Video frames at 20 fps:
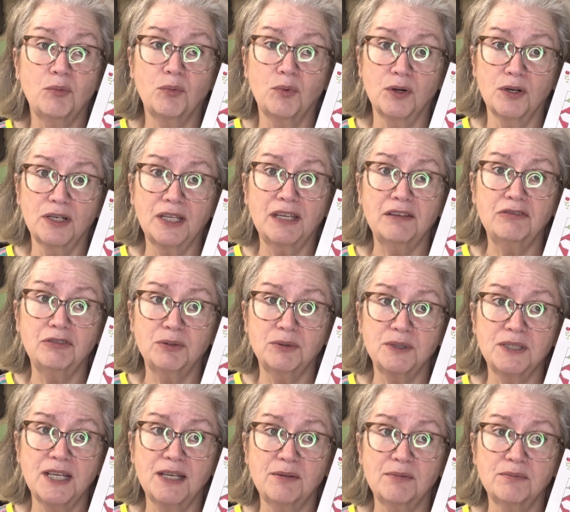work a
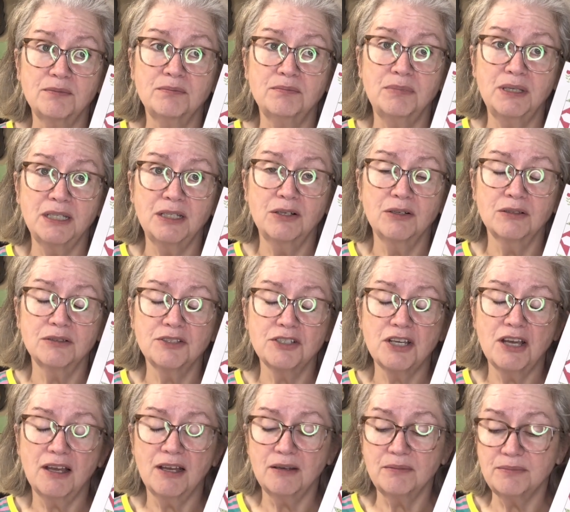full-time big girl
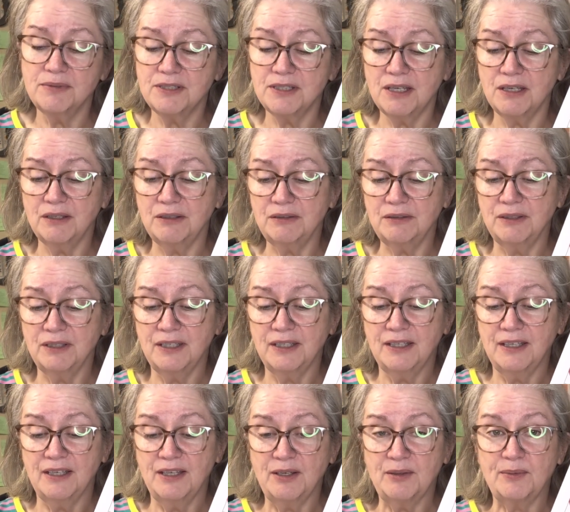job. So
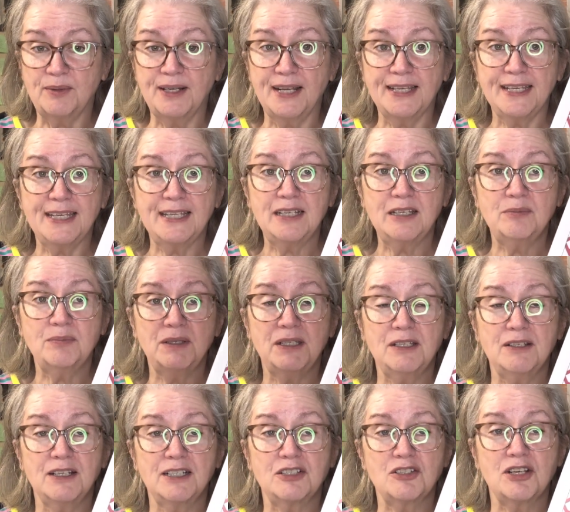when I get up
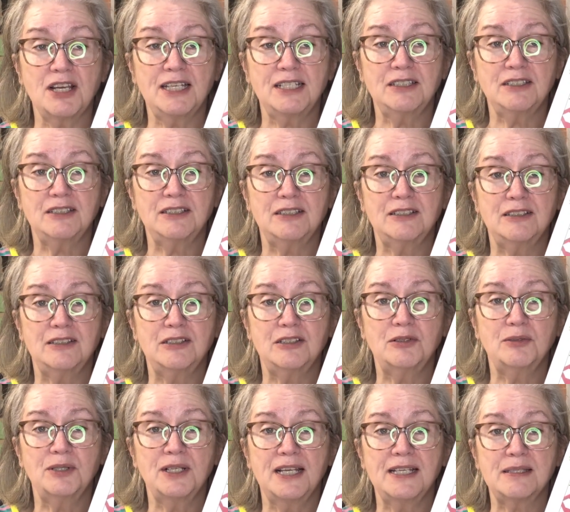here, I try to
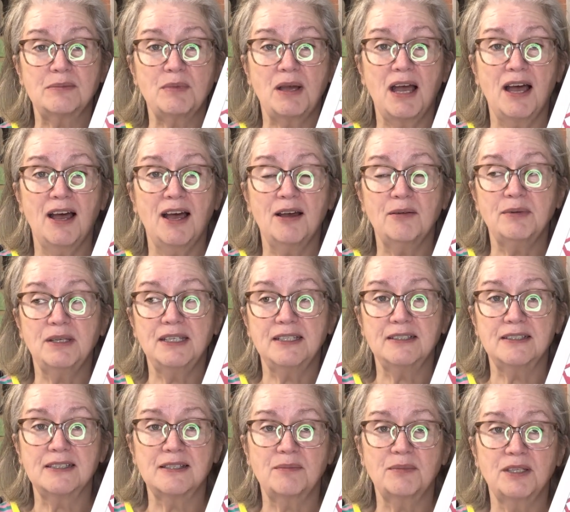do it as my hobby and
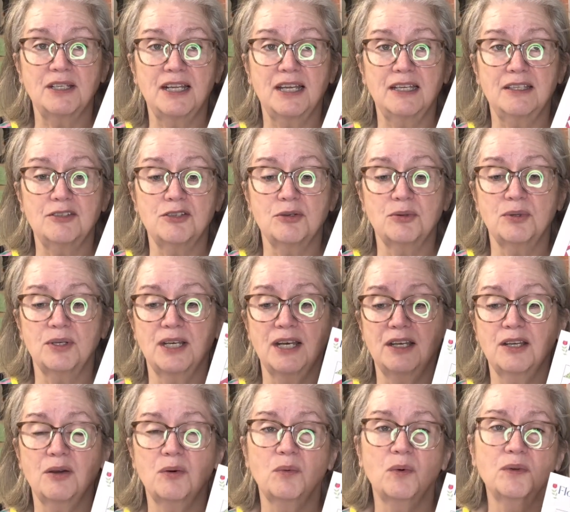something I enjoy, and I
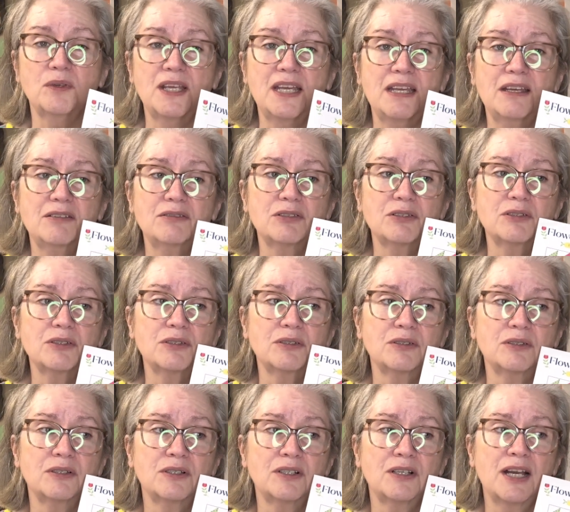don't want it
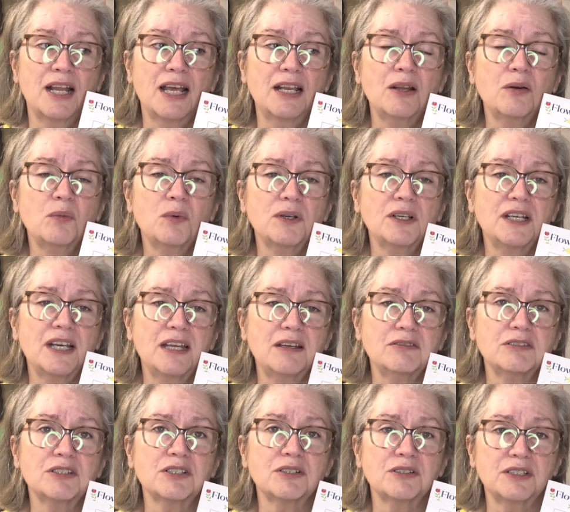to
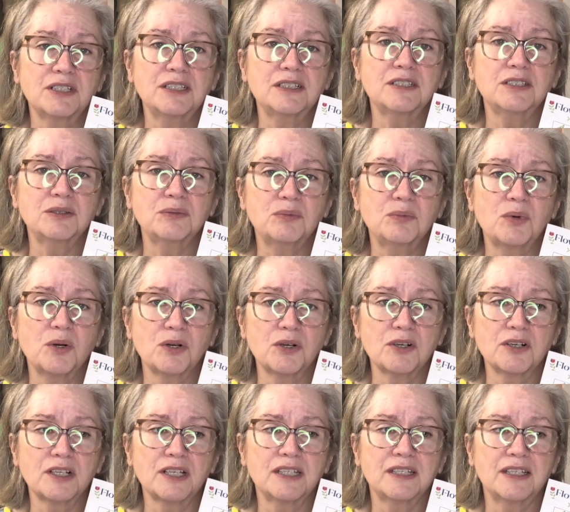ever turn into
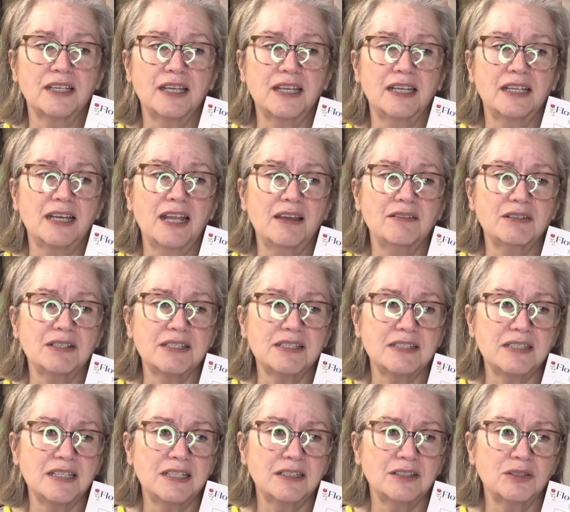work and having to
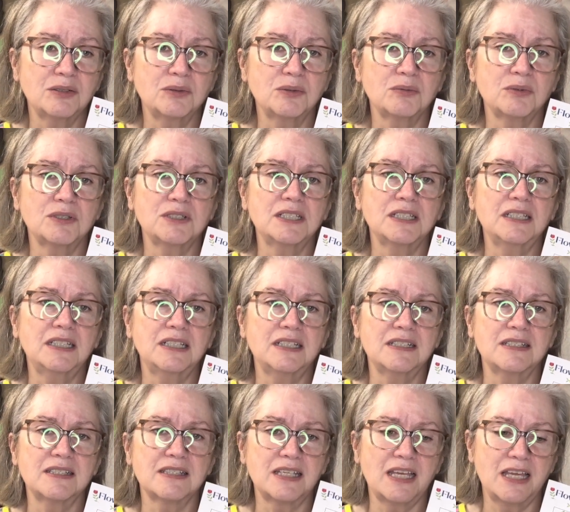stick to a routine and
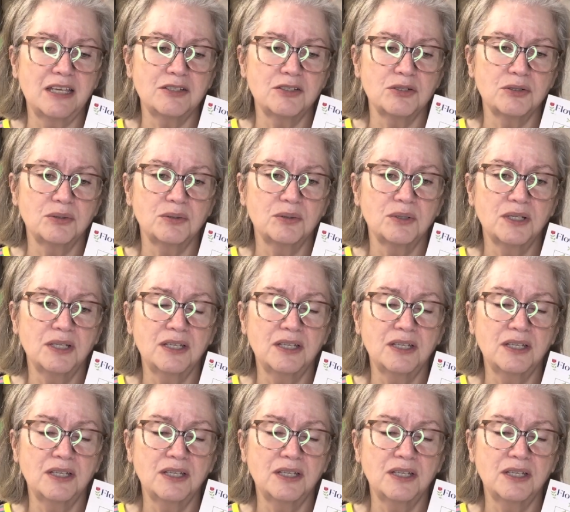schedule